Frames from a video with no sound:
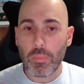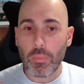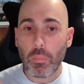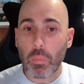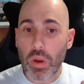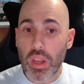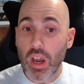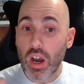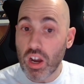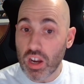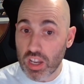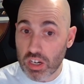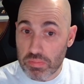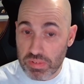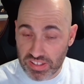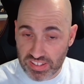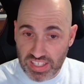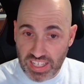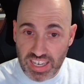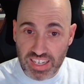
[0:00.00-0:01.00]
we are going to be
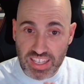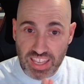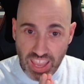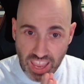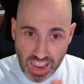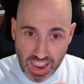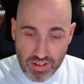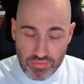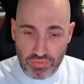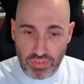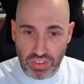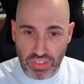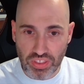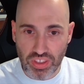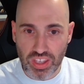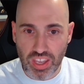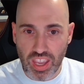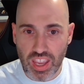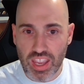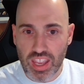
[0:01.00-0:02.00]
scanning
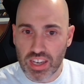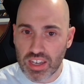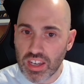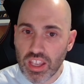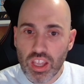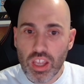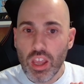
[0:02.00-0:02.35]
everything in.